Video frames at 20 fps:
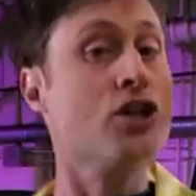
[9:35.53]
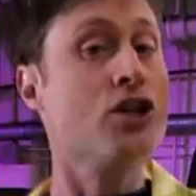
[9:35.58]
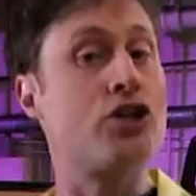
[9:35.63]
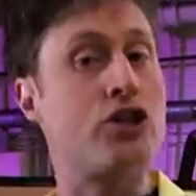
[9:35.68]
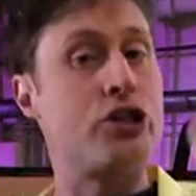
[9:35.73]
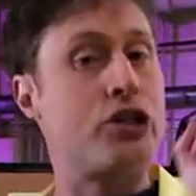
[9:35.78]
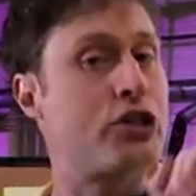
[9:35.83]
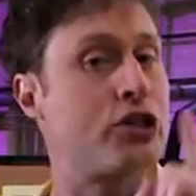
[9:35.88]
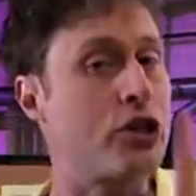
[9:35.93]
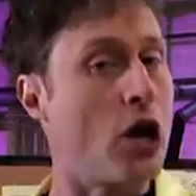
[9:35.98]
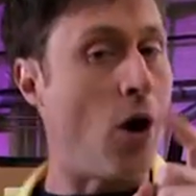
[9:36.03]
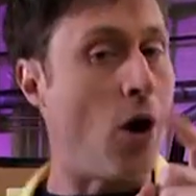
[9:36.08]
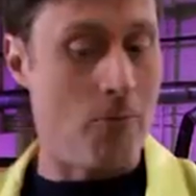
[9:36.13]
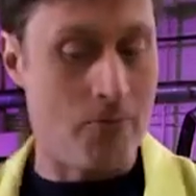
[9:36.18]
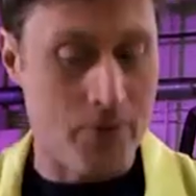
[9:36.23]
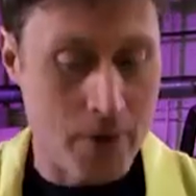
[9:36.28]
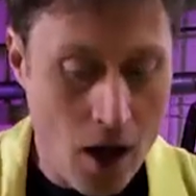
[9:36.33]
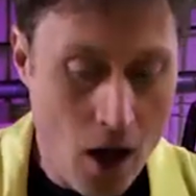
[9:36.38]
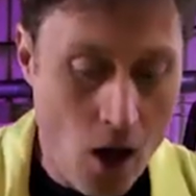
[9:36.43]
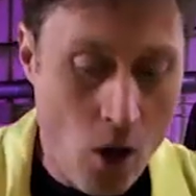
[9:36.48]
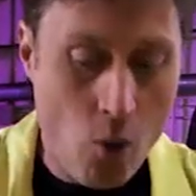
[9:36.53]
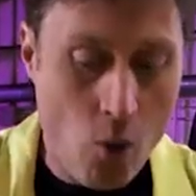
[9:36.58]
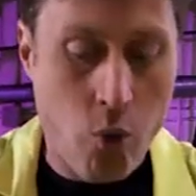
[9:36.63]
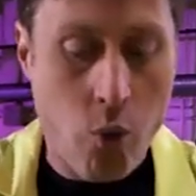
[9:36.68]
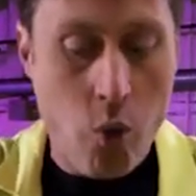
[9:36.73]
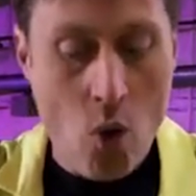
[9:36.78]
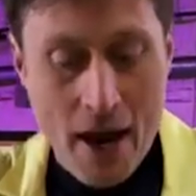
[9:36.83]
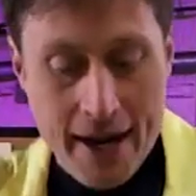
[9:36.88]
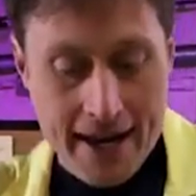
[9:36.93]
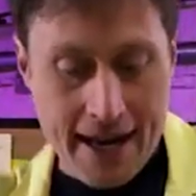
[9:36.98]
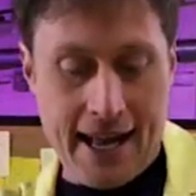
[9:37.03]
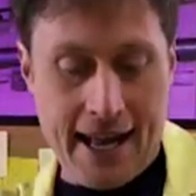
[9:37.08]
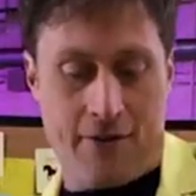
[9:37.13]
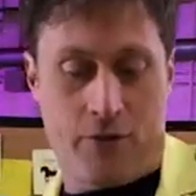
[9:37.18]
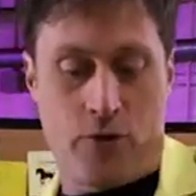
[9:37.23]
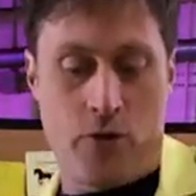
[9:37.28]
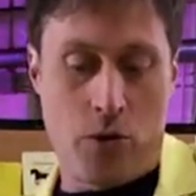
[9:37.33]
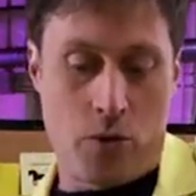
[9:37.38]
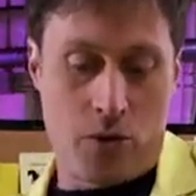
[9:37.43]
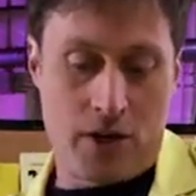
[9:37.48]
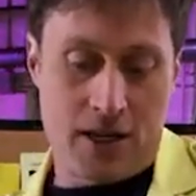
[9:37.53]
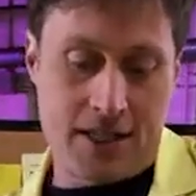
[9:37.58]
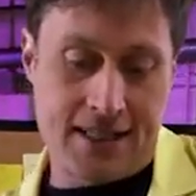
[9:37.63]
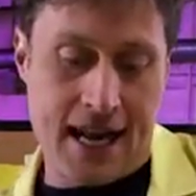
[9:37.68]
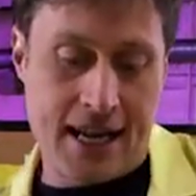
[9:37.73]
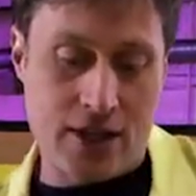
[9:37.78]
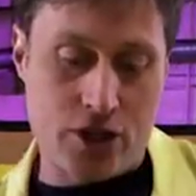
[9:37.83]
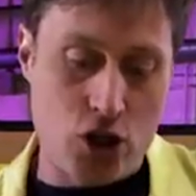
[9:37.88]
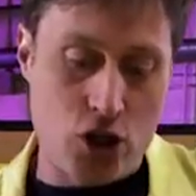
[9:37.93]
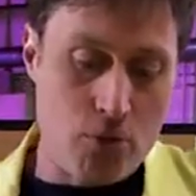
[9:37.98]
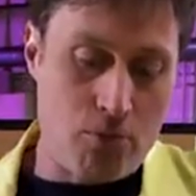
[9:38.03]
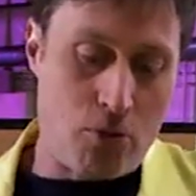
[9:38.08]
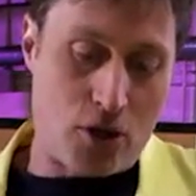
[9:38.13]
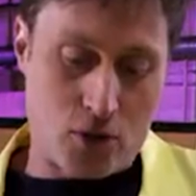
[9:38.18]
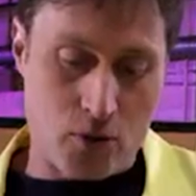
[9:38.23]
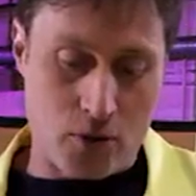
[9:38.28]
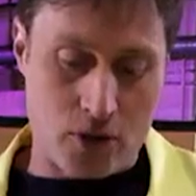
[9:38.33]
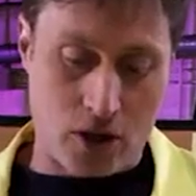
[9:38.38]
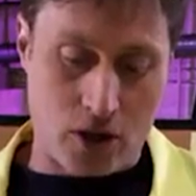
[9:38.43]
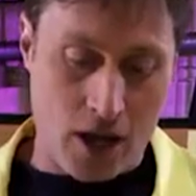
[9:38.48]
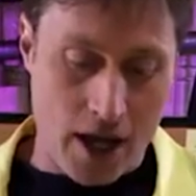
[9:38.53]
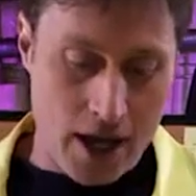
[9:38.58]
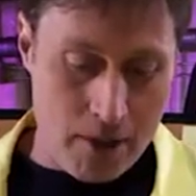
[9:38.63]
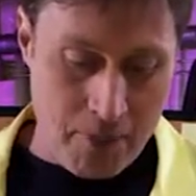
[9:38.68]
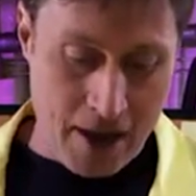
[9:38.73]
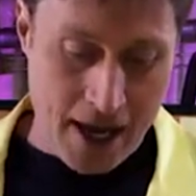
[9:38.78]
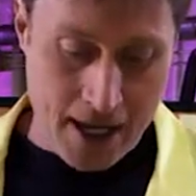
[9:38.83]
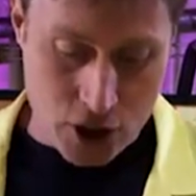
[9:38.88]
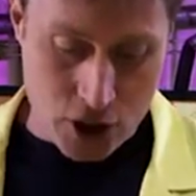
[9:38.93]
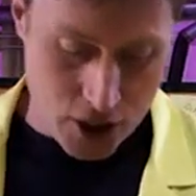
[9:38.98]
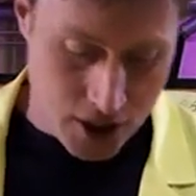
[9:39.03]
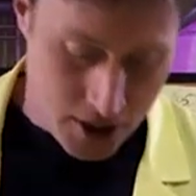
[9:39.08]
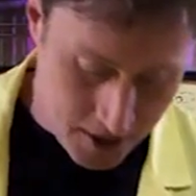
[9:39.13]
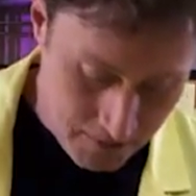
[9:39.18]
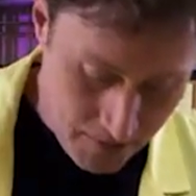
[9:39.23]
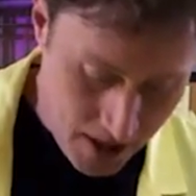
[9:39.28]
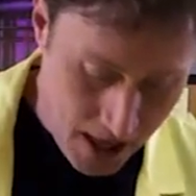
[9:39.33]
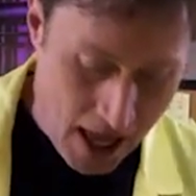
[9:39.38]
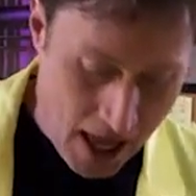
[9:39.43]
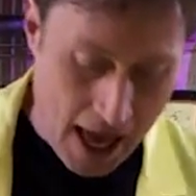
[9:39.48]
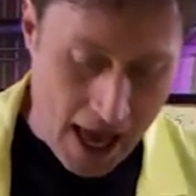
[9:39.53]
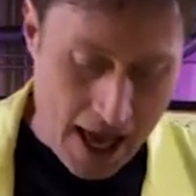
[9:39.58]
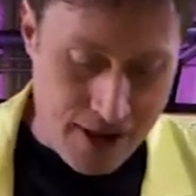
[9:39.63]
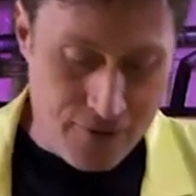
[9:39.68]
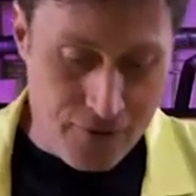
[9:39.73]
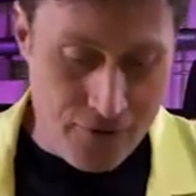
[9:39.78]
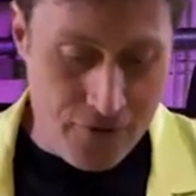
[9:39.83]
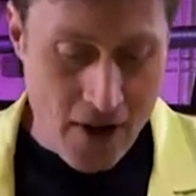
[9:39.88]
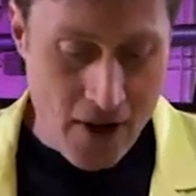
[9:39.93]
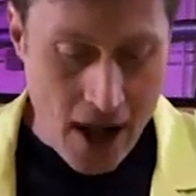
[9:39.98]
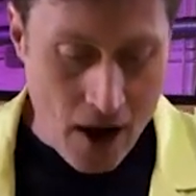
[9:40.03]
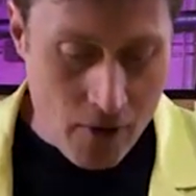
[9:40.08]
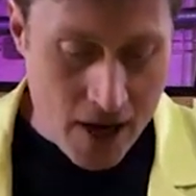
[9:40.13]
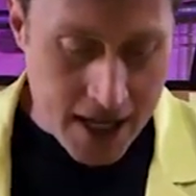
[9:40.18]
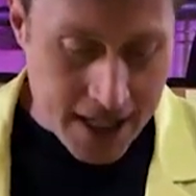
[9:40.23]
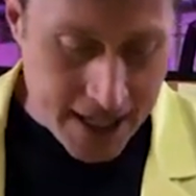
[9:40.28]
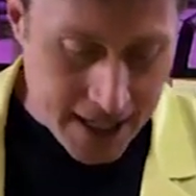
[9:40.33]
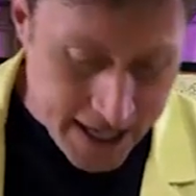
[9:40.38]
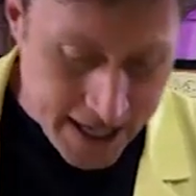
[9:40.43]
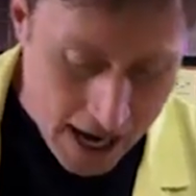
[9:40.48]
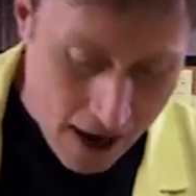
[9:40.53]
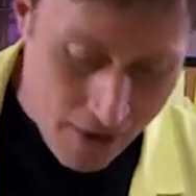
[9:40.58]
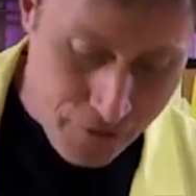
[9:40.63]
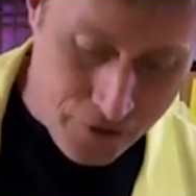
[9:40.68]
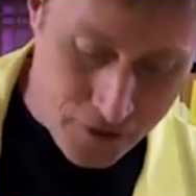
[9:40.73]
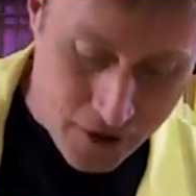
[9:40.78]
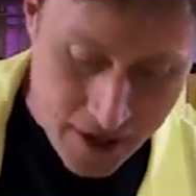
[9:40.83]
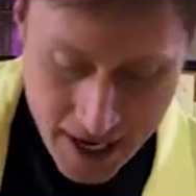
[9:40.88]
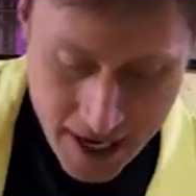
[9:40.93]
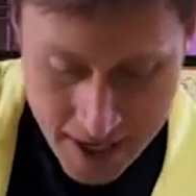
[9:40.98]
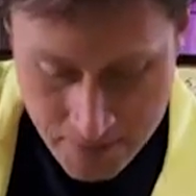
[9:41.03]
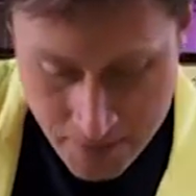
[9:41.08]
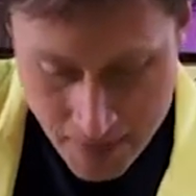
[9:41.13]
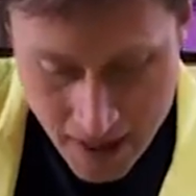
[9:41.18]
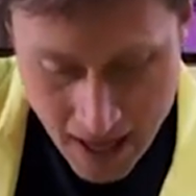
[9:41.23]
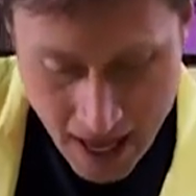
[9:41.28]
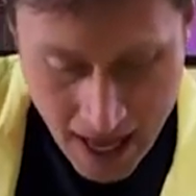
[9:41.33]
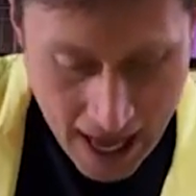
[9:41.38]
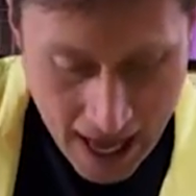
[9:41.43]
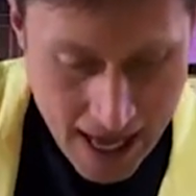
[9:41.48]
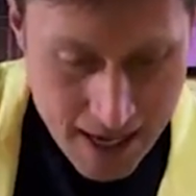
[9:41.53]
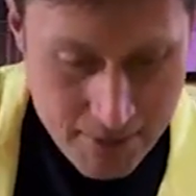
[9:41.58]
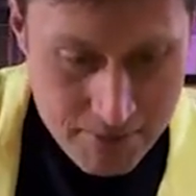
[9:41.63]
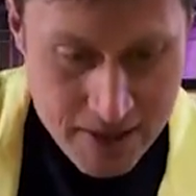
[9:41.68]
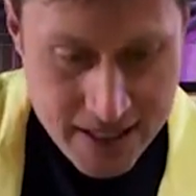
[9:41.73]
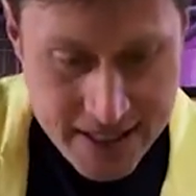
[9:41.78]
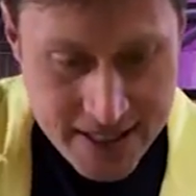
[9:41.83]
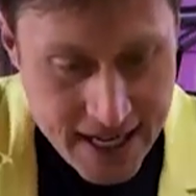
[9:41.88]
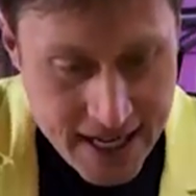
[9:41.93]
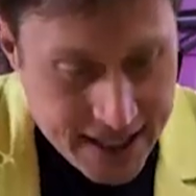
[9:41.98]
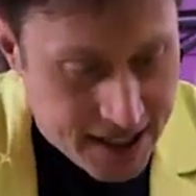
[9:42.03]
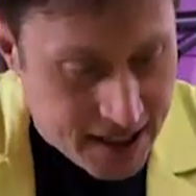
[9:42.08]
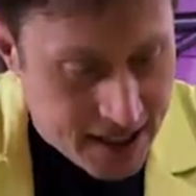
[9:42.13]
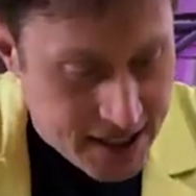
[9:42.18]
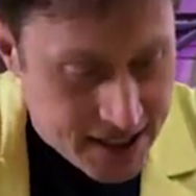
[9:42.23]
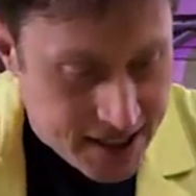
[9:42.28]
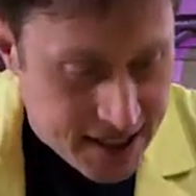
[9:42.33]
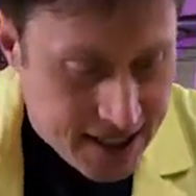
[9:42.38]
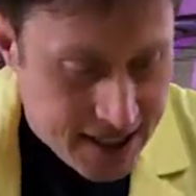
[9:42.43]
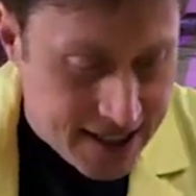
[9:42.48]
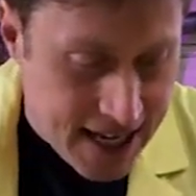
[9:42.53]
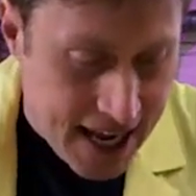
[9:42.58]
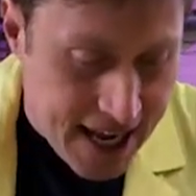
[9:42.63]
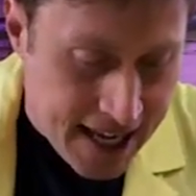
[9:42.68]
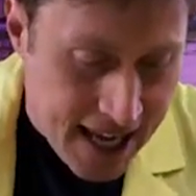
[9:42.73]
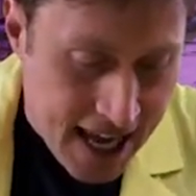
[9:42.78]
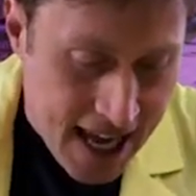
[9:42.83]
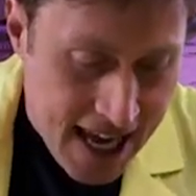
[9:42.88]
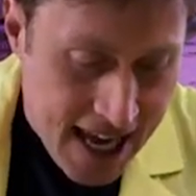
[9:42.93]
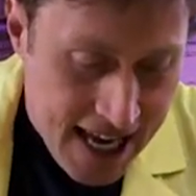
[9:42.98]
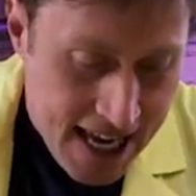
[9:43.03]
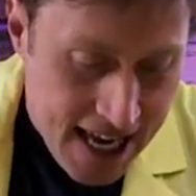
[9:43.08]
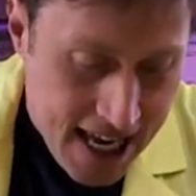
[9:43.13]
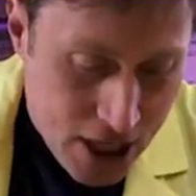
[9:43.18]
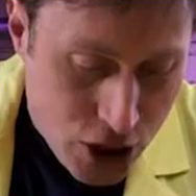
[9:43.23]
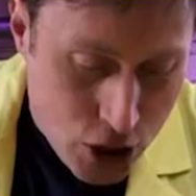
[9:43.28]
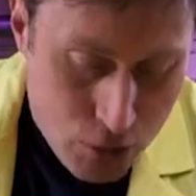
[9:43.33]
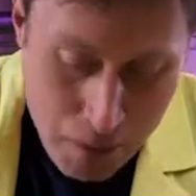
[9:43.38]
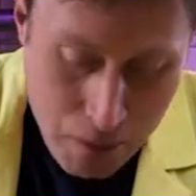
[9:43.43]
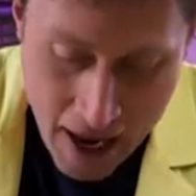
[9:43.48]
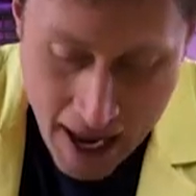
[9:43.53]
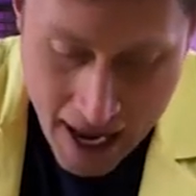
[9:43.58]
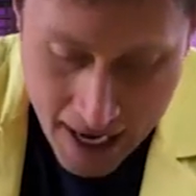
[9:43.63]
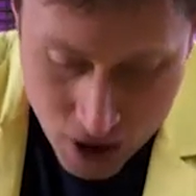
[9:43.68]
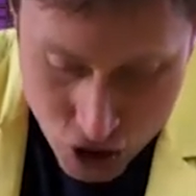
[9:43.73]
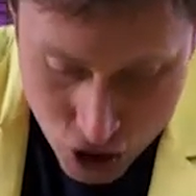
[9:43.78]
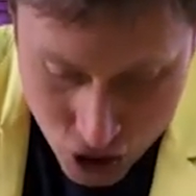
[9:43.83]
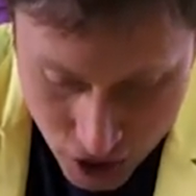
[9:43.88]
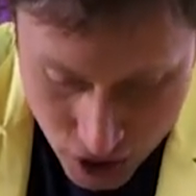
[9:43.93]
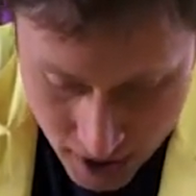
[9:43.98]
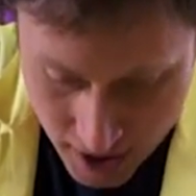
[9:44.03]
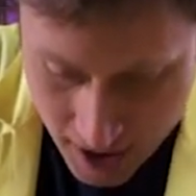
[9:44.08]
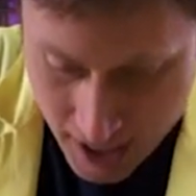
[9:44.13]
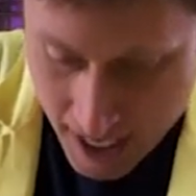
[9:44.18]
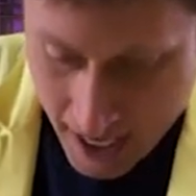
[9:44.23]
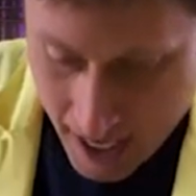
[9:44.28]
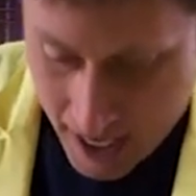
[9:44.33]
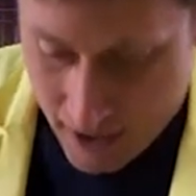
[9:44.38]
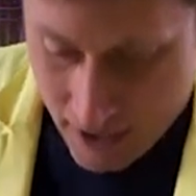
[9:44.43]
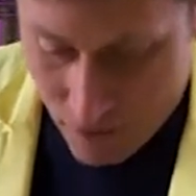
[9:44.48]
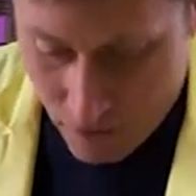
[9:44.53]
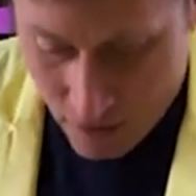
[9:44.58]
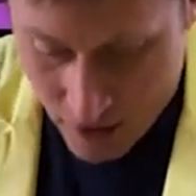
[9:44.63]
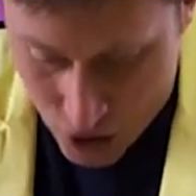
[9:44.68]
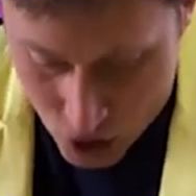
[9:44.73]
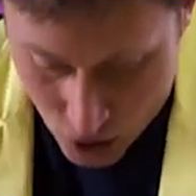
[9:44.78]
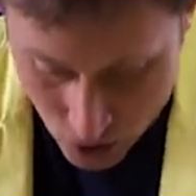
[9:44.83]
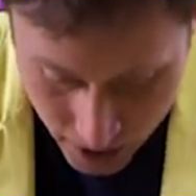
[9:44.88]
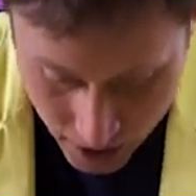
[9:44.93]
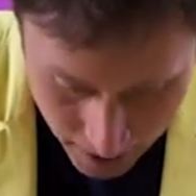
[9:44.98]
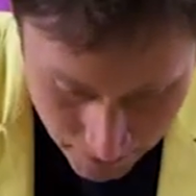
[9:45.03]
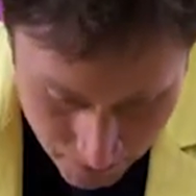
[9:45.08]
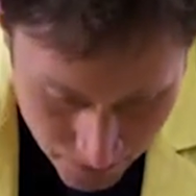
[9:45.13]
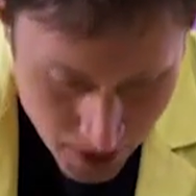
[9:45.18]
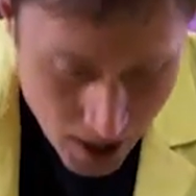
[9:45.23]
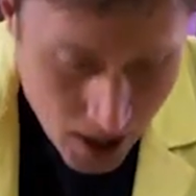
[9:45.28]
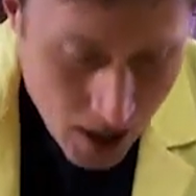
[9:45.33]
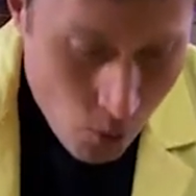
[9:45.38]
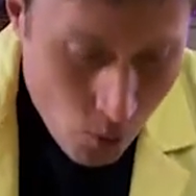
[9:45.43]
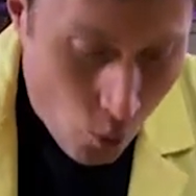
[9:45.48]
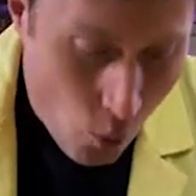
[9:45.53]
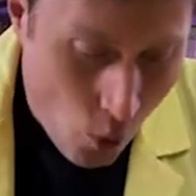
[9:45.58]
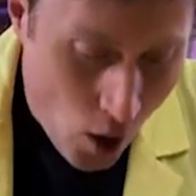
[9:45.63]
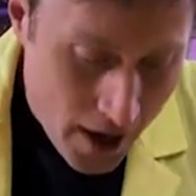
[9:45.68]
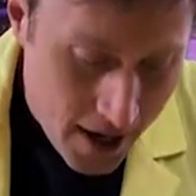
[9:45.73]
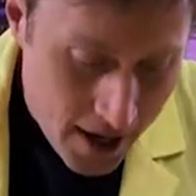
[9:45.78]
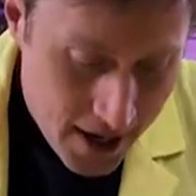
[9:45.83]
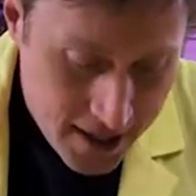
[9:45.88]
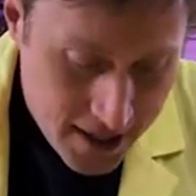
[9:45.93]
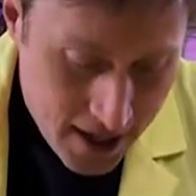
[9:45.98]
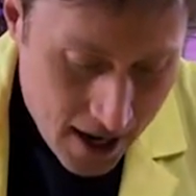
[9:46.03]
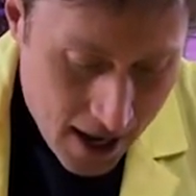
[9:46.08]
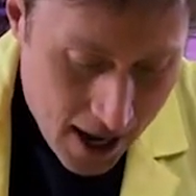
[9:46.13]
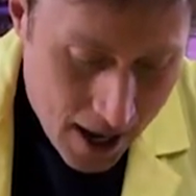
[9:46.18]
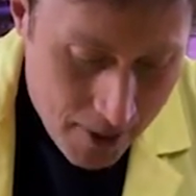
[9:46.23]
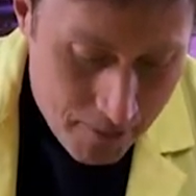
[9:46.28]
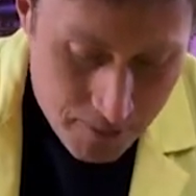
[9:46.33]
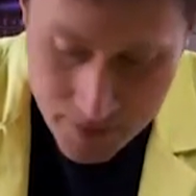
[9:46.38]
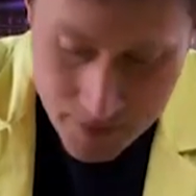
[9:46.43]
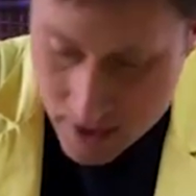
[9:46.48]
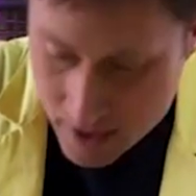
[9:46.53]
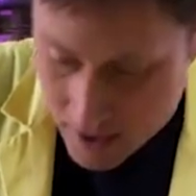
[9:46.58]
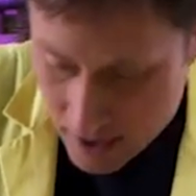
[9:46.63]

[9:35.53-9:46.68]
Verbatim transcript: So, what if we were to take two books with a lot of pages and very carefully and meticulously take each page individually, one at a time,